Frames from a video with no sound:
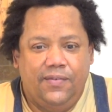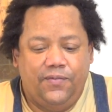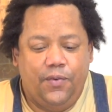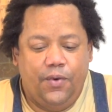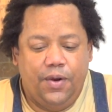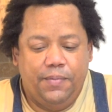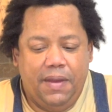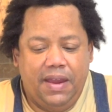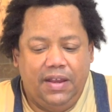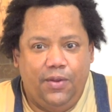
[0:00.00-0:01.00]
for
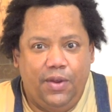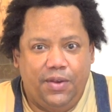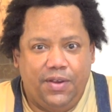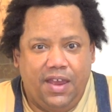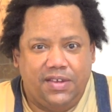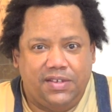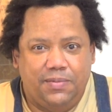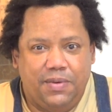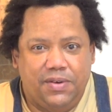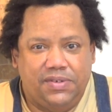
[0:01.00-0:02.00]
my loyal
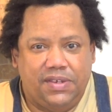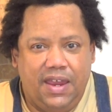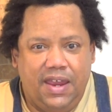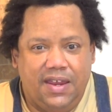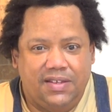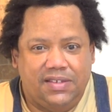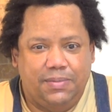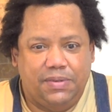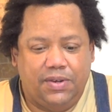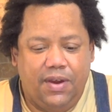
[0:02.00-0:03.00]
customers and
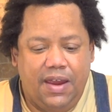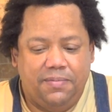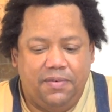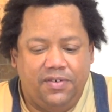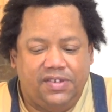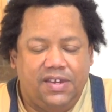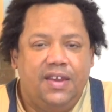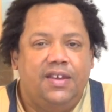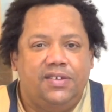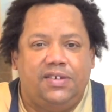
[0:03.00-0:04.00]
subscribers.
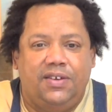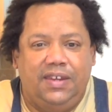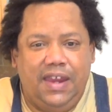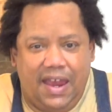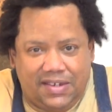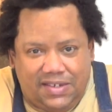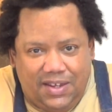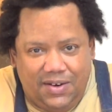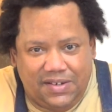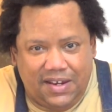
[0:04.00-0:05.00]
So yes,
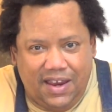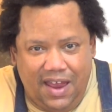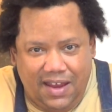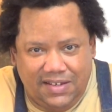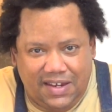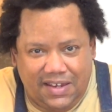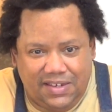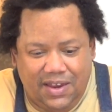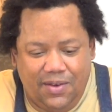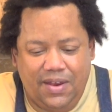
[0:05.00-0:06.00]
there is a
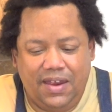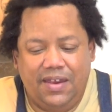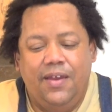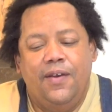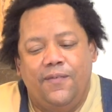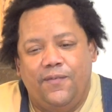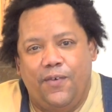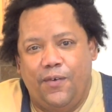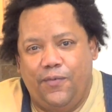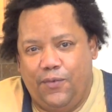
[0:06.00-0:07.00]
contest going
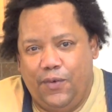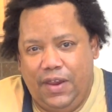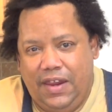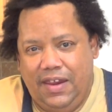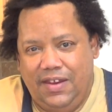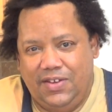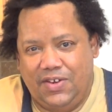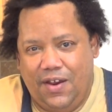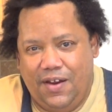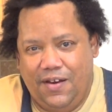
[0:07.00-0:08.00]
for a free
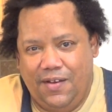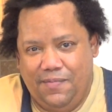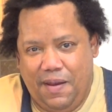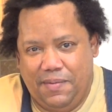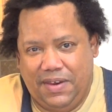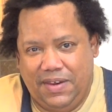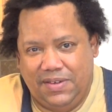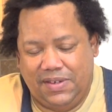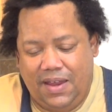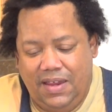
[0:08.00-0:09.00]
jar of barbecue
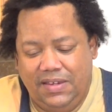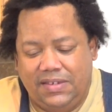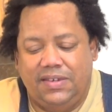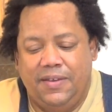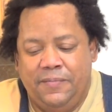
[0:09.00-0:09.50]
sauce.